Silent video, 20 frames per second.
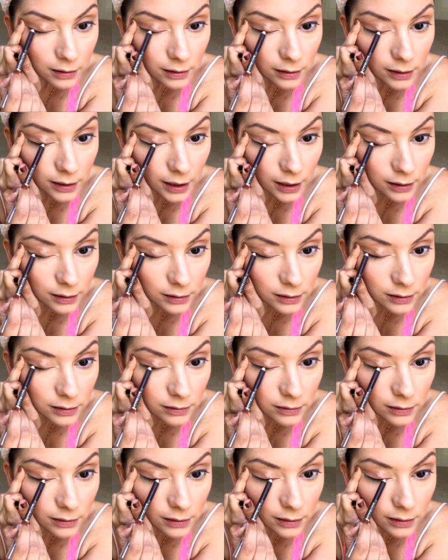So again,
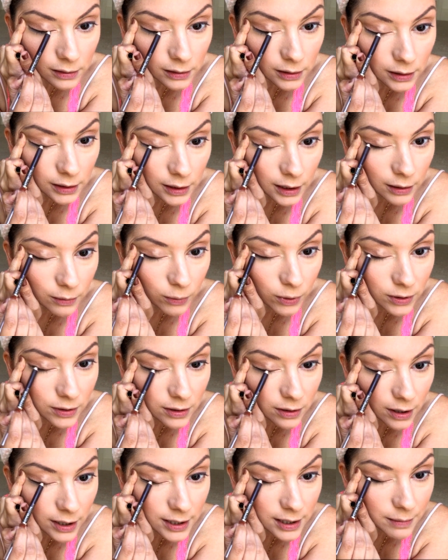just, and
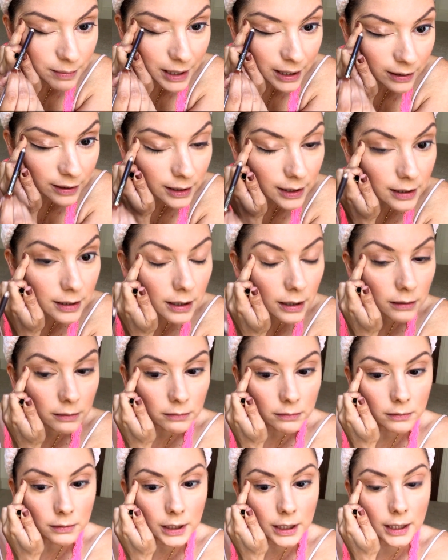what's nice about this
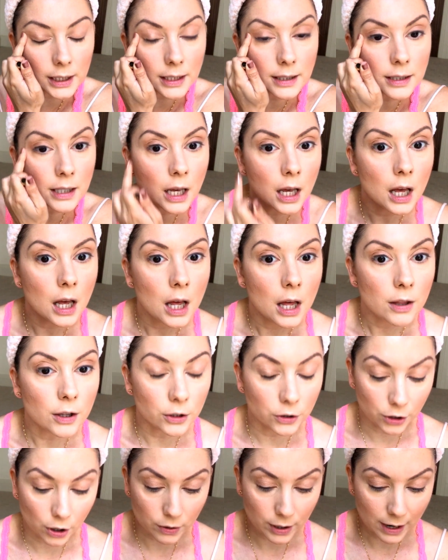is
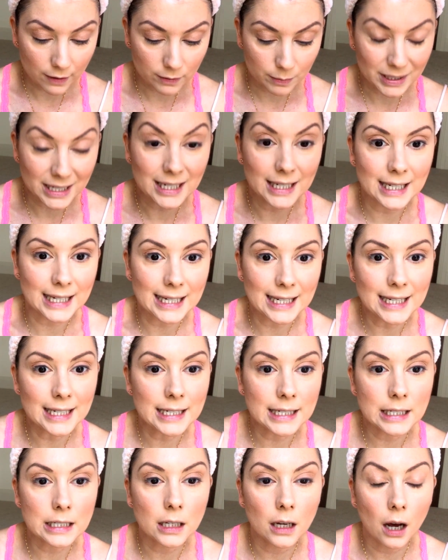that you don't have to be
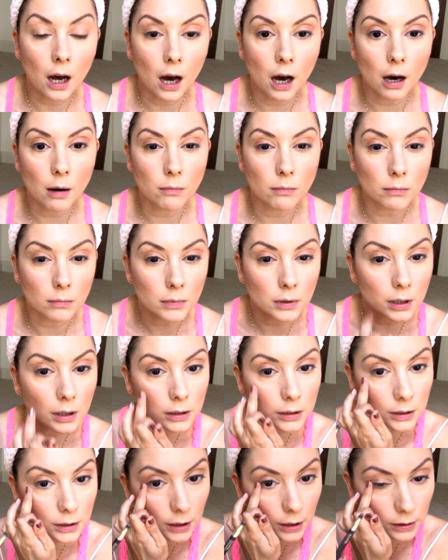neat,
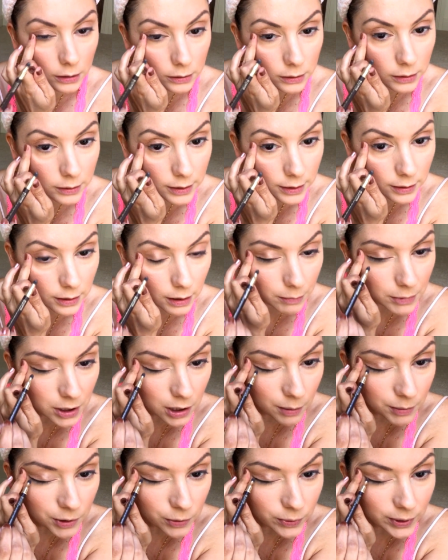you know, because it's
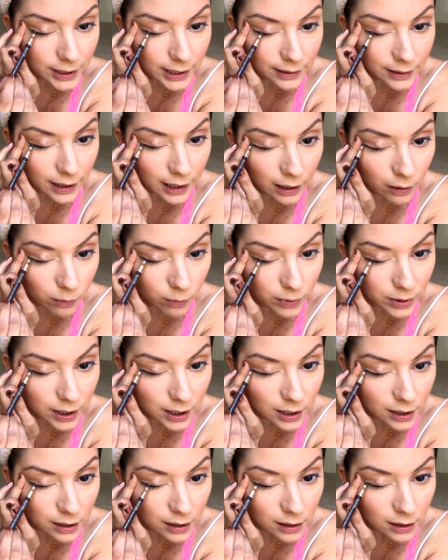summertime and you want to get the hell on with
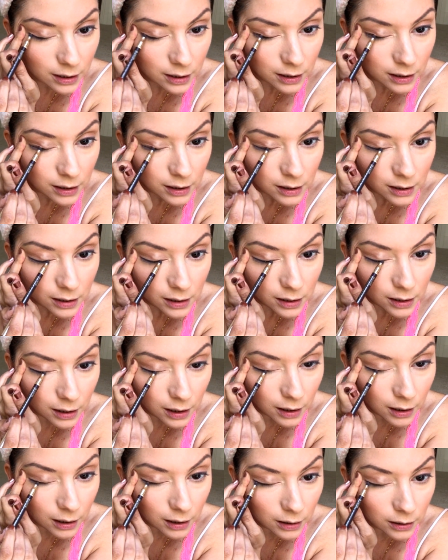it.
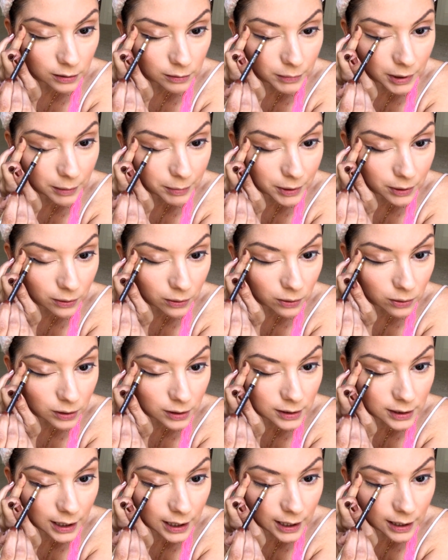And maybe on
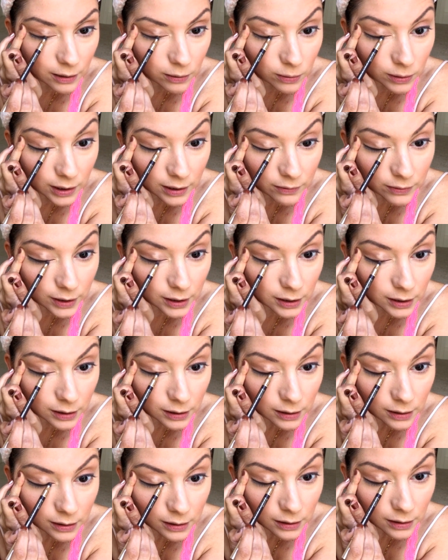holiday or
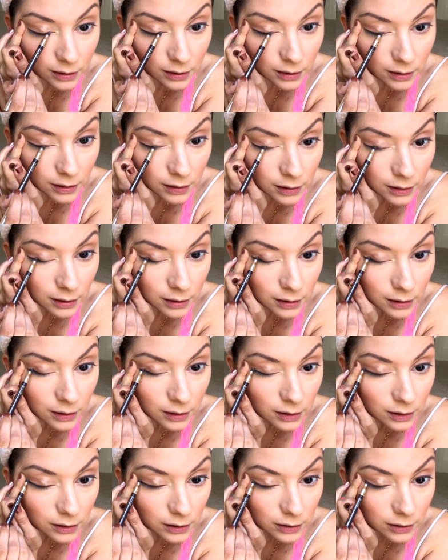whatever,
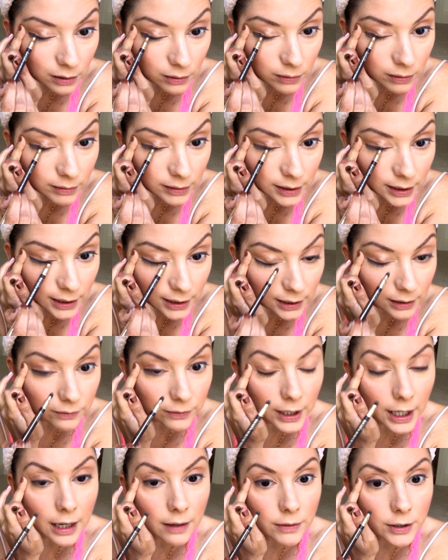you don't want to be taking
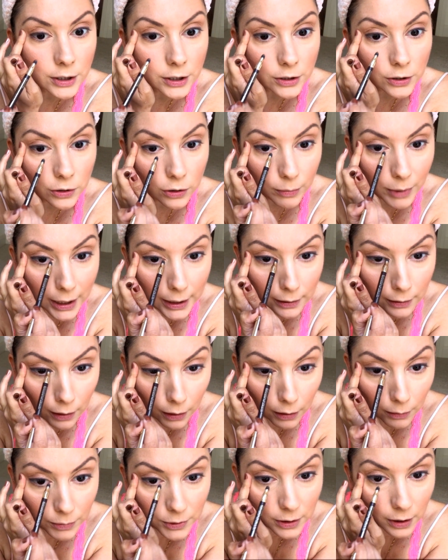forever to do your
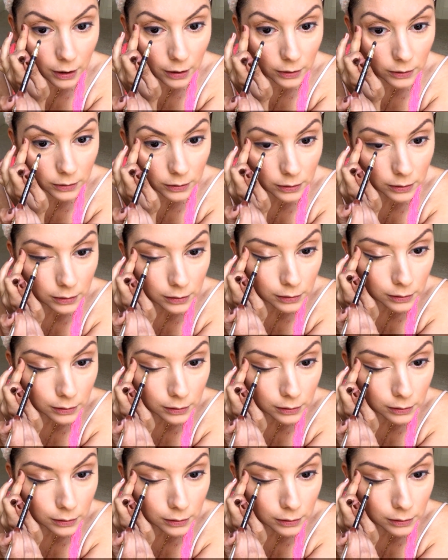makeup. So